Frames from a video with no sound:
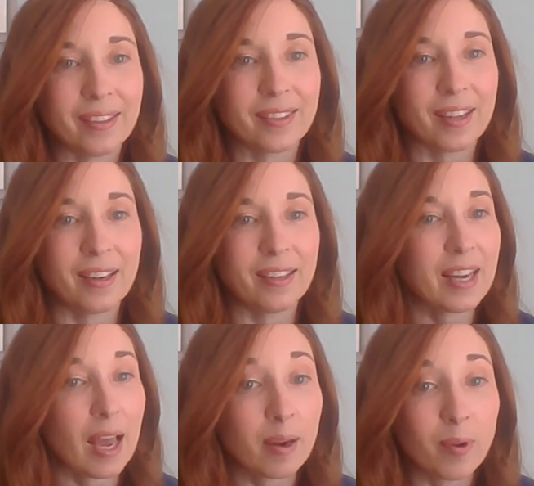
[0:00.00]
it's
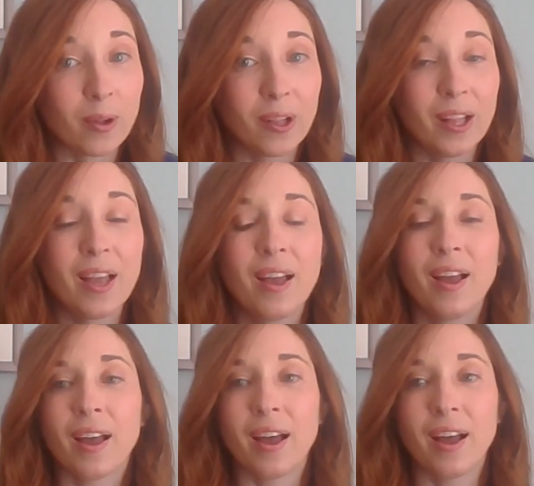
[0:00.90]
untenable.
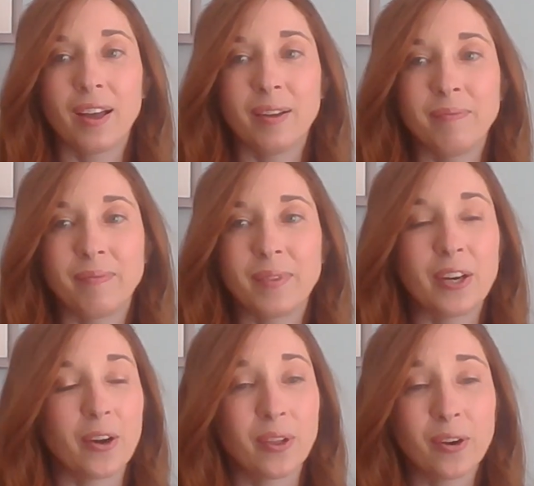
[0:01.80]

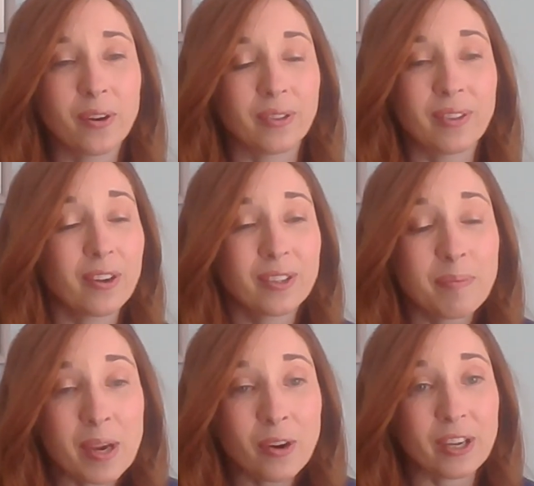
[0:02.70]
There's
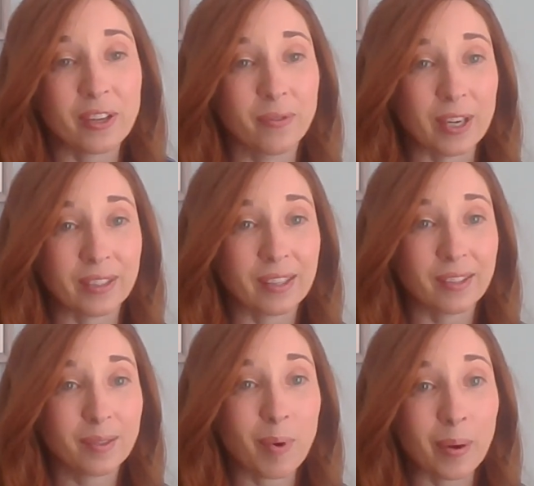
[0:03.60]
a myriad of
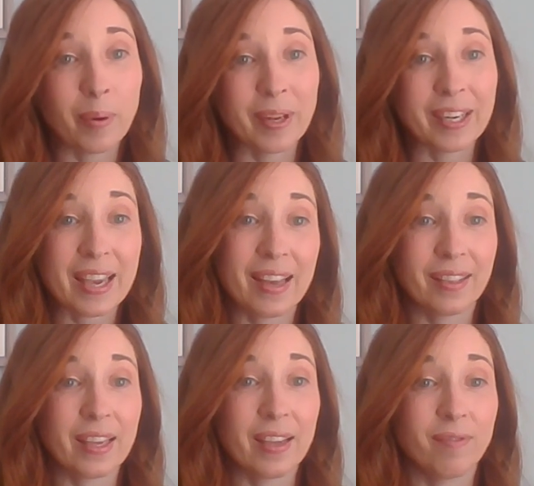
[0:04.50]
reasons why women
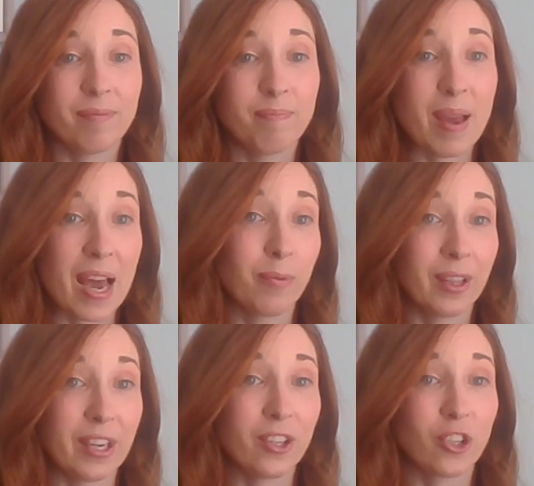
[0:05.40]
can't leave bad
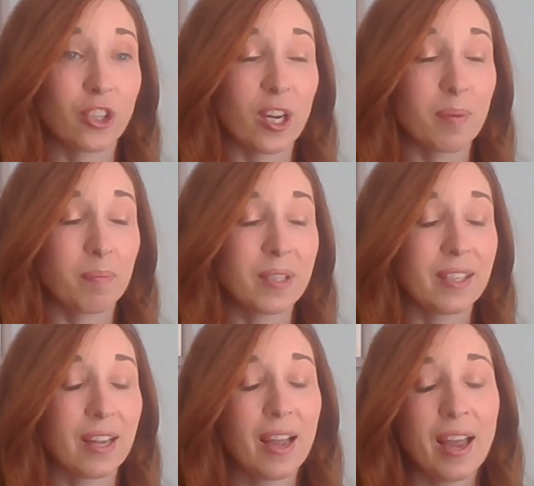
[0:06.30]

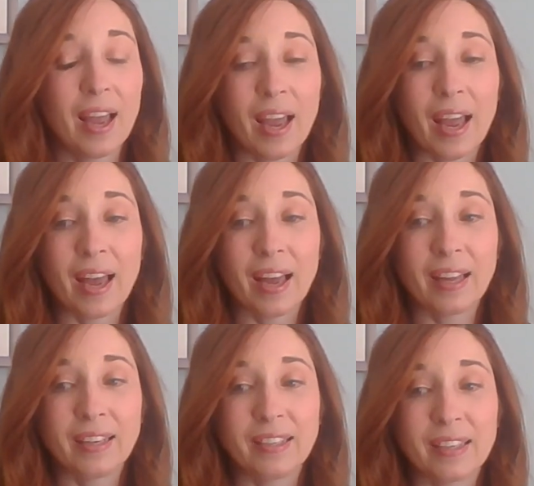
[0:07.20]
relationships.
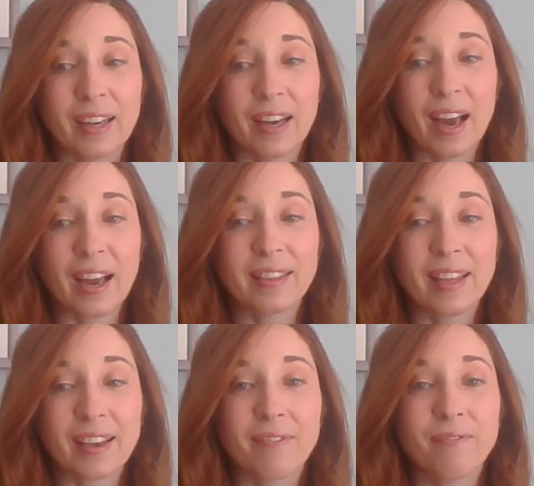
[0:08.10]
And I
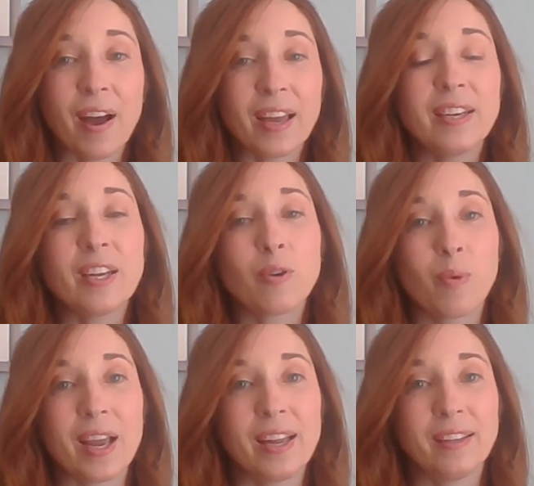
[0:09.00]
think finding
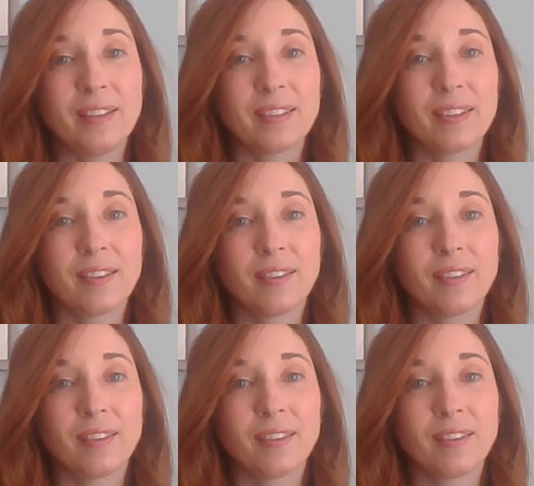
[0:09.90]
ways